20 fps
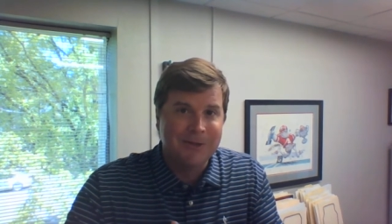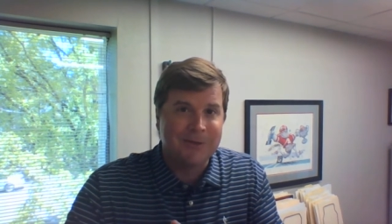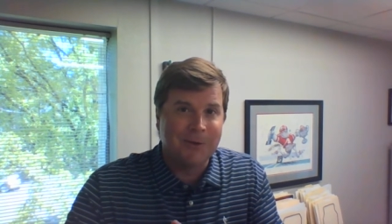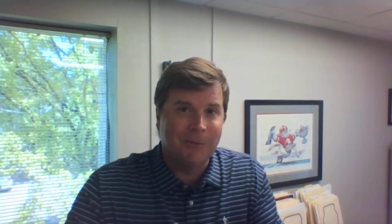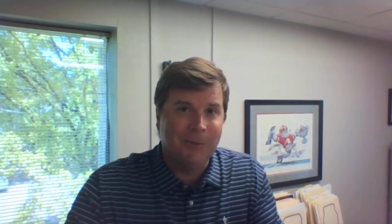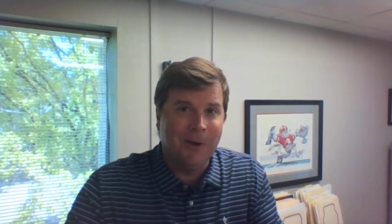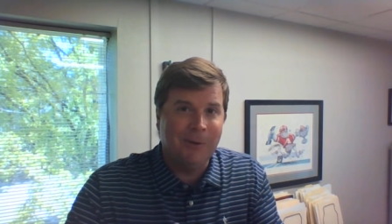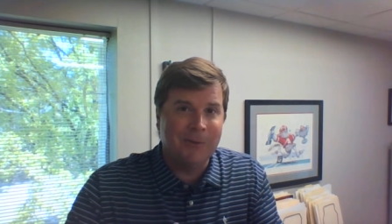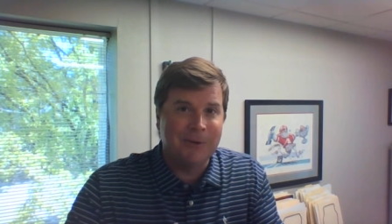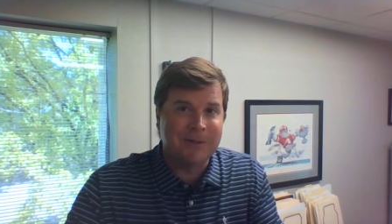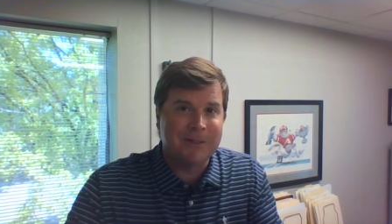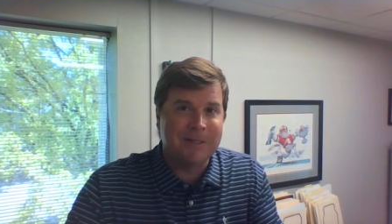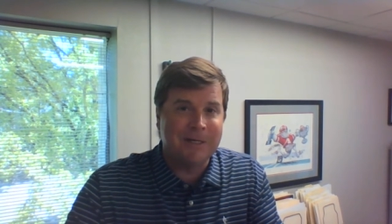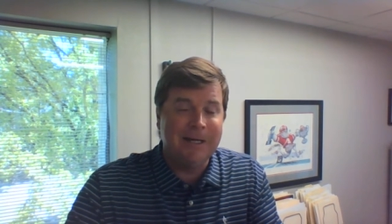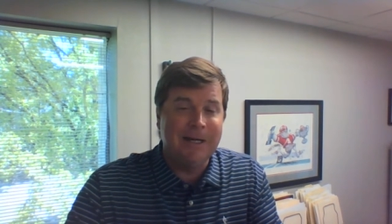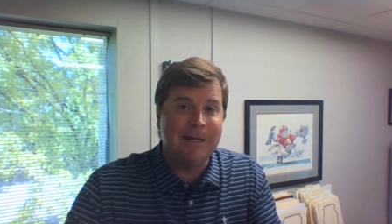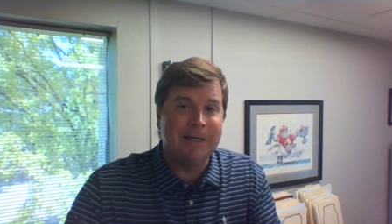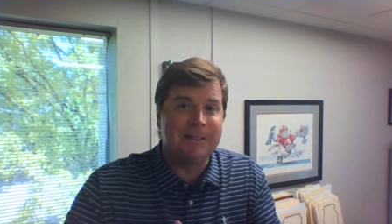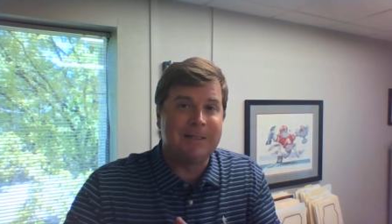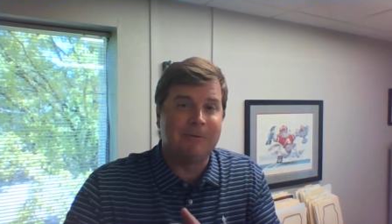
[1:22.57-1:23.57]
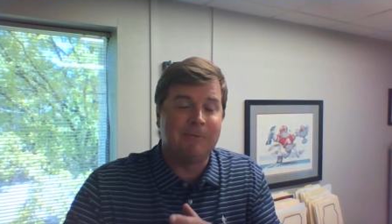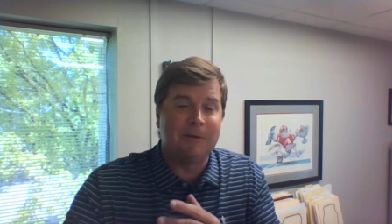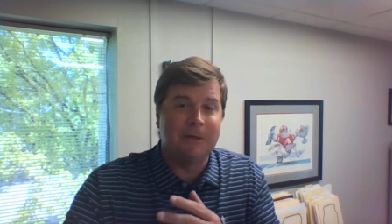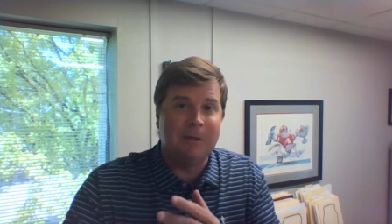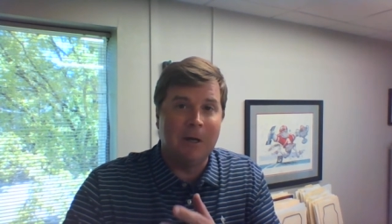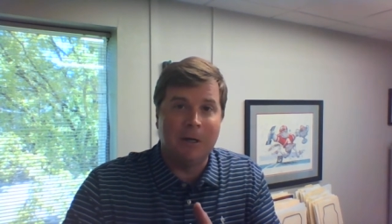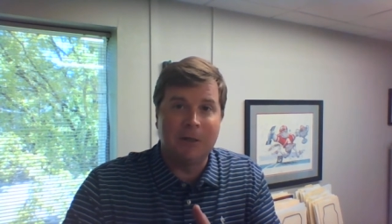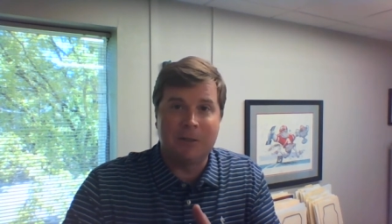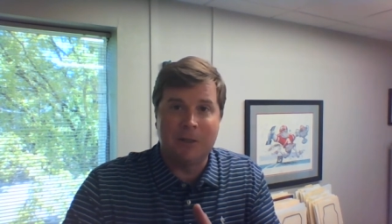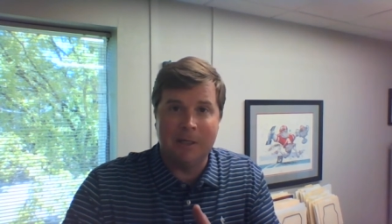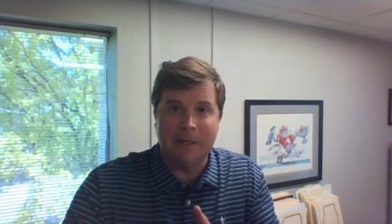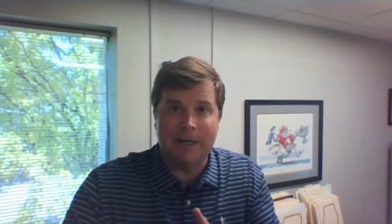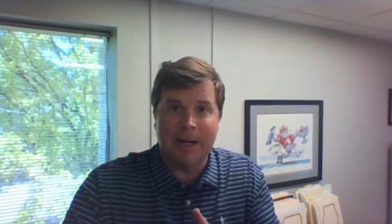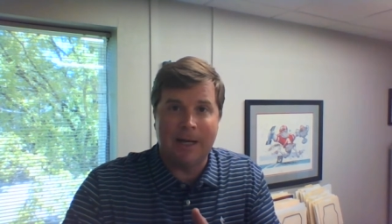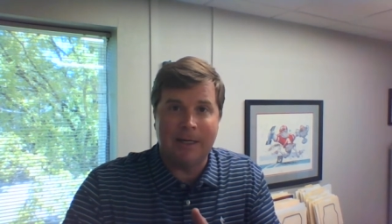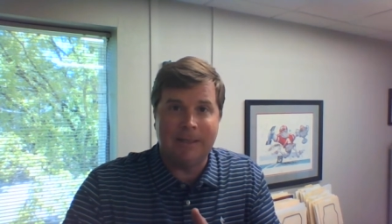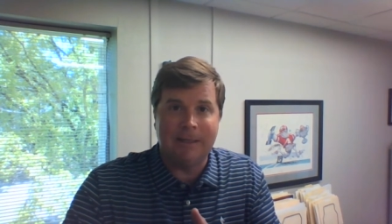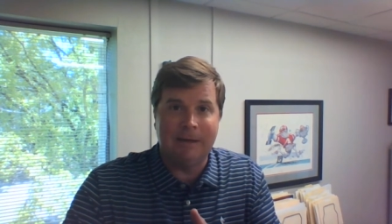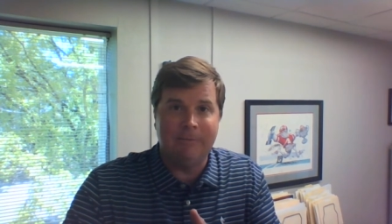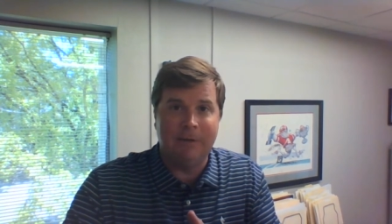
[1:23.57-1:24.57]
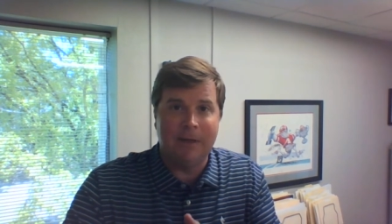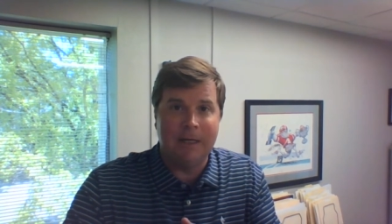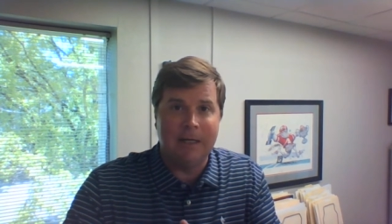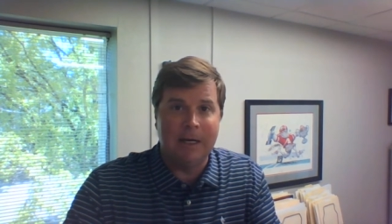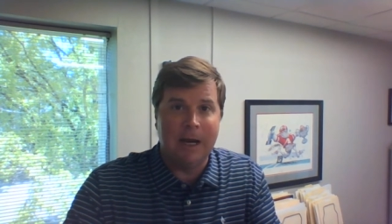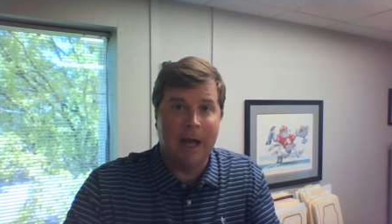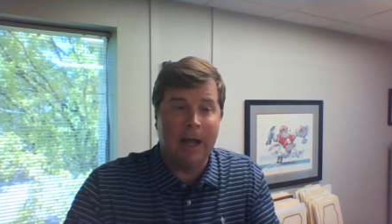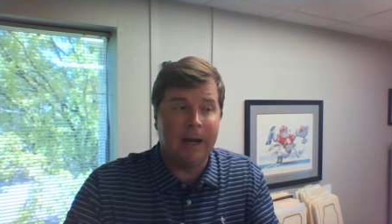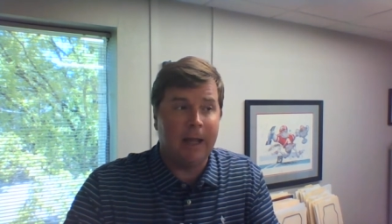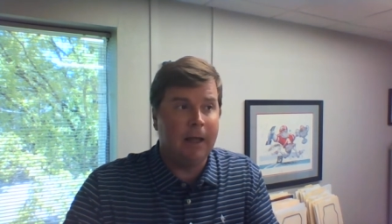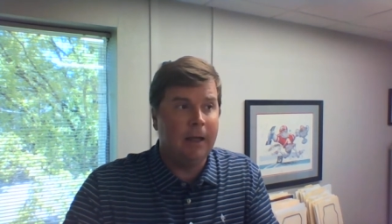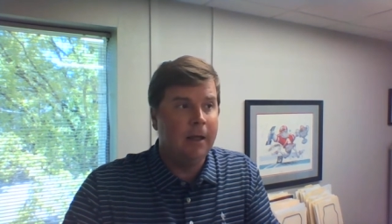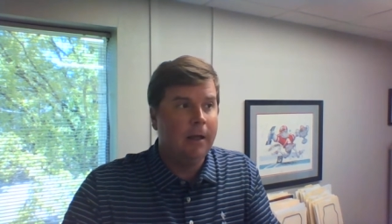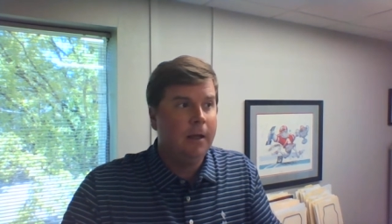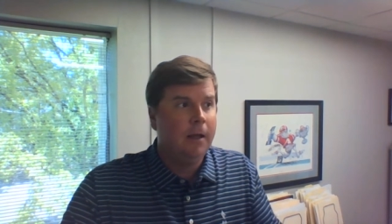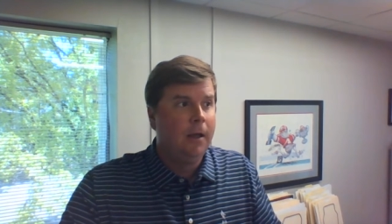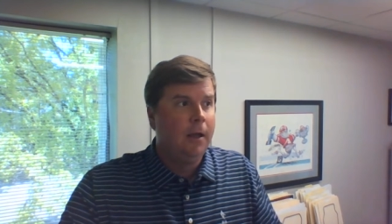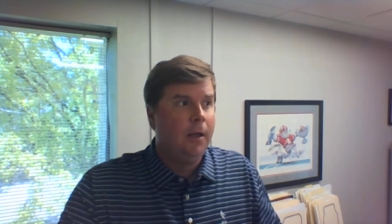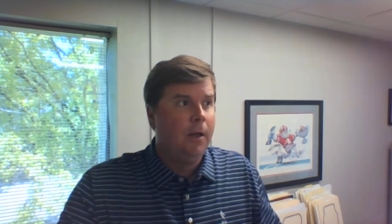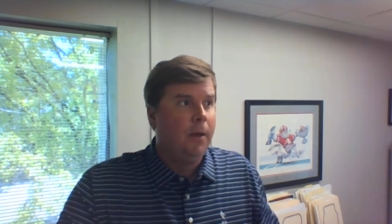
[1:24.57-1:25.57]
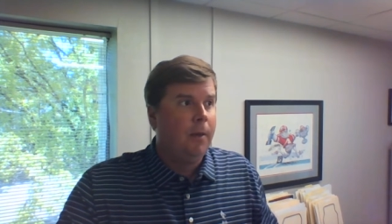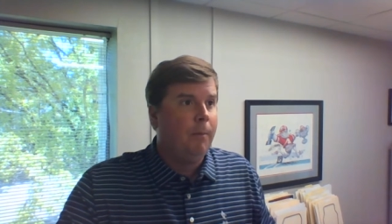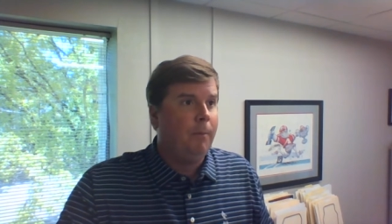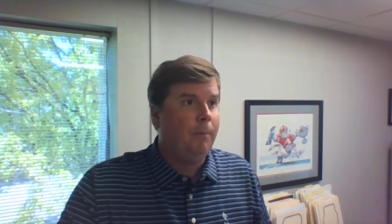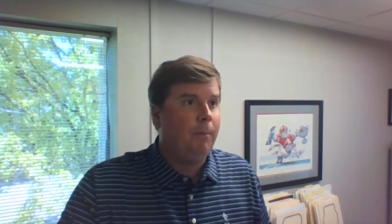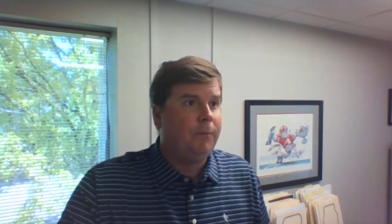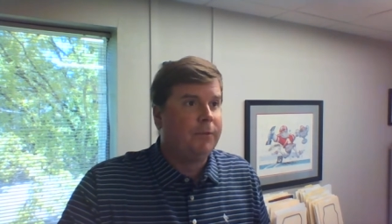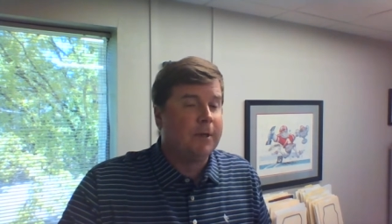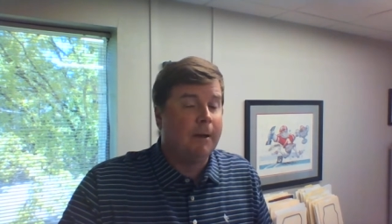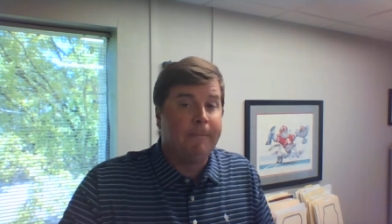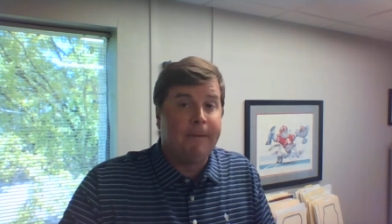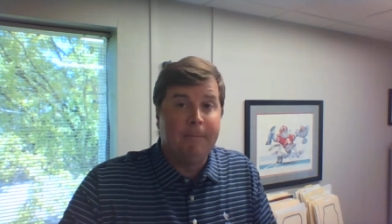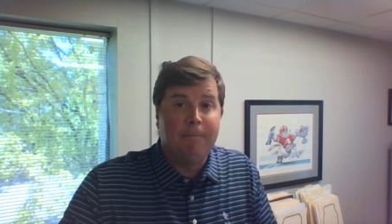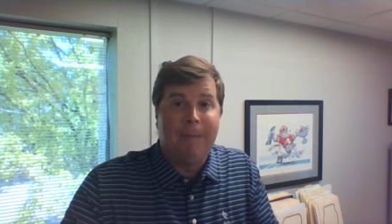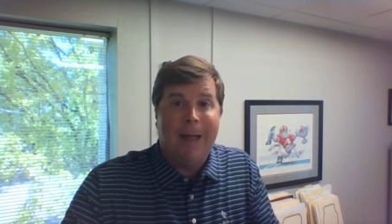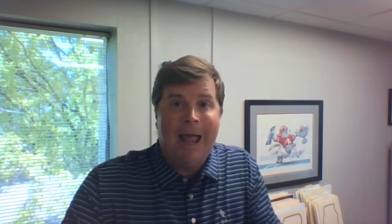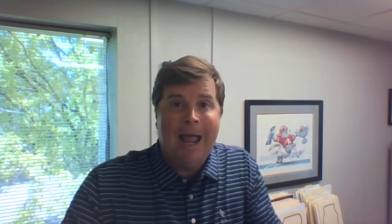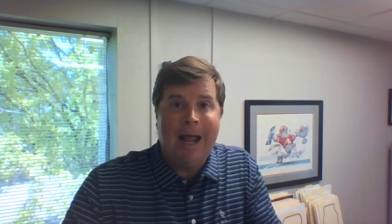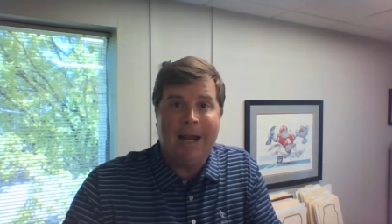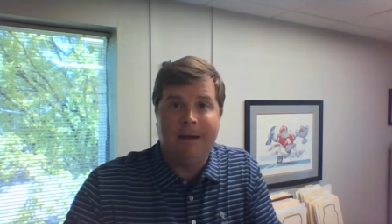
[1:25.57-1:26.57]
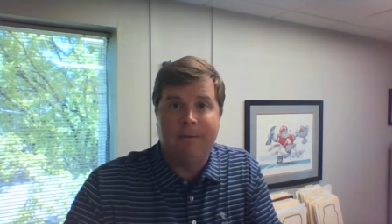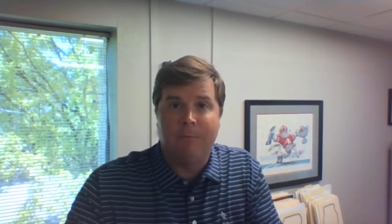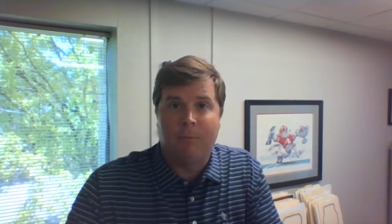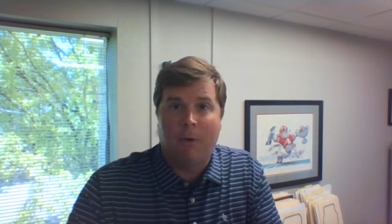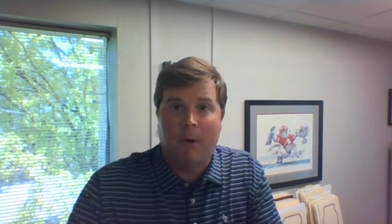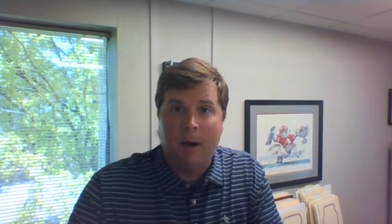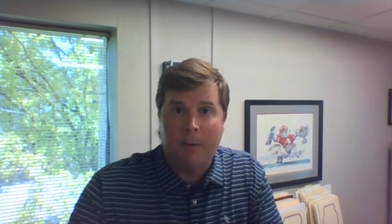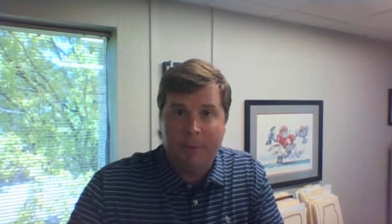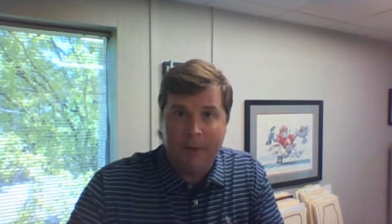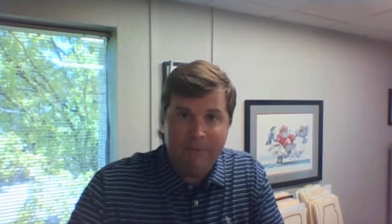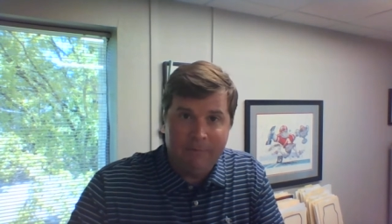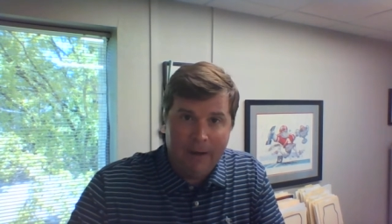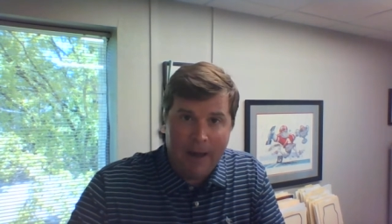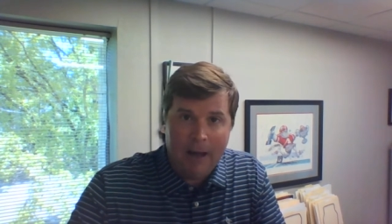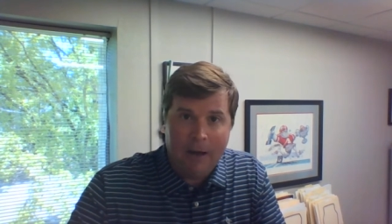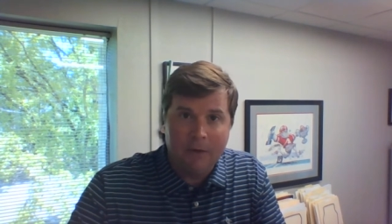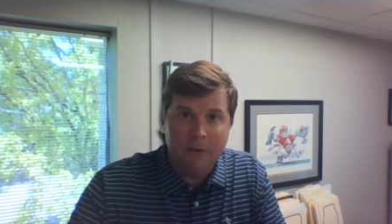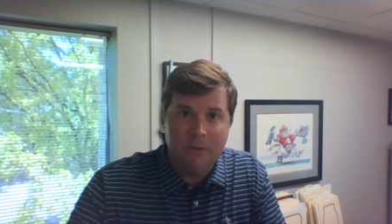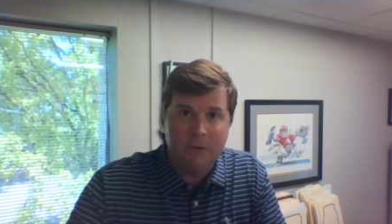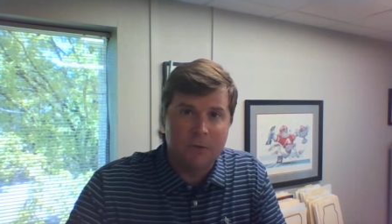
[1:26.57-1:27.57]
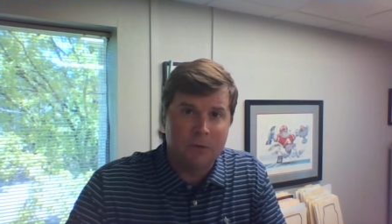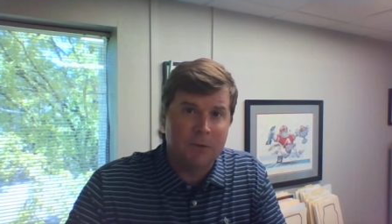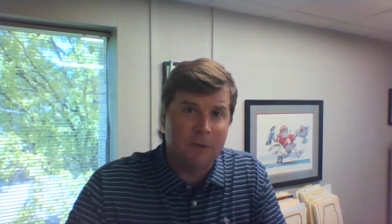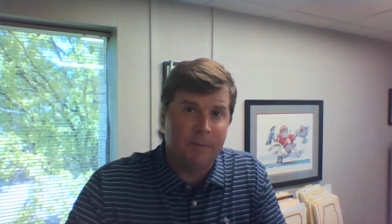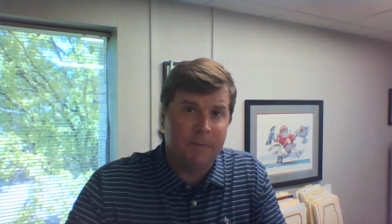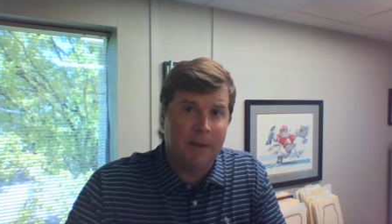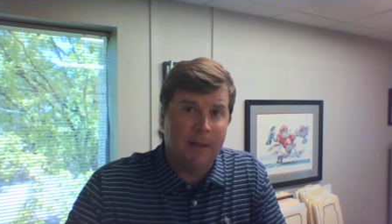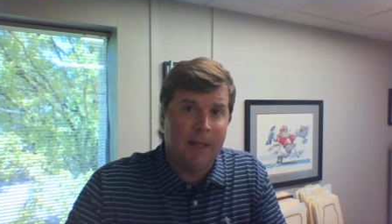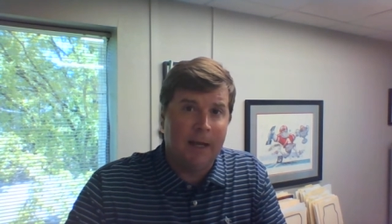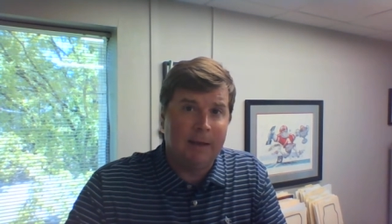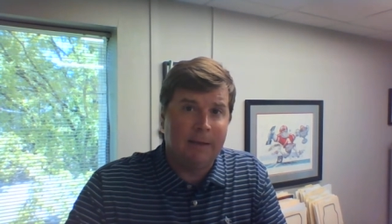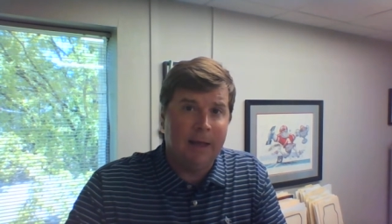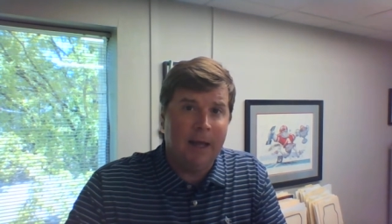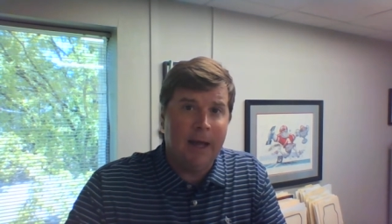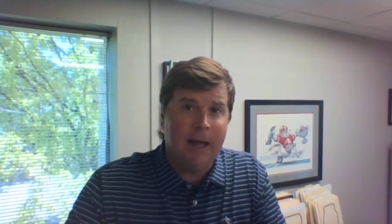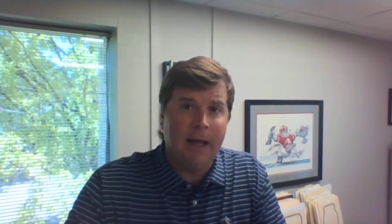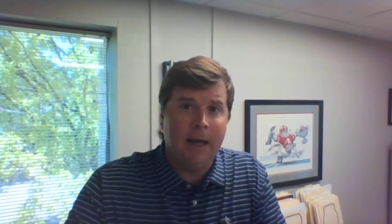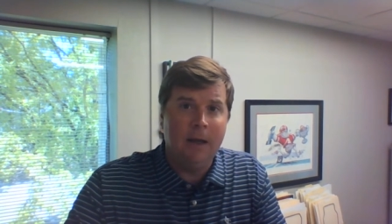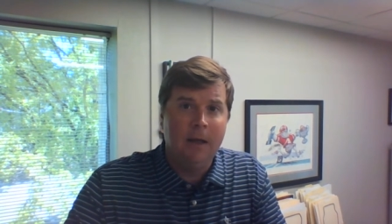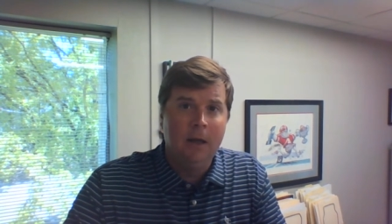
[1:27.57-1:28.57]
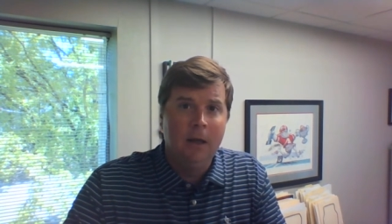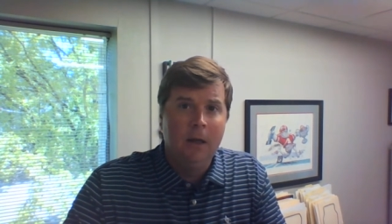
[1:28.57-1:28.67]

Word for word: so what we're seeing is a reduction in activity, not a something bad in property values or something like that.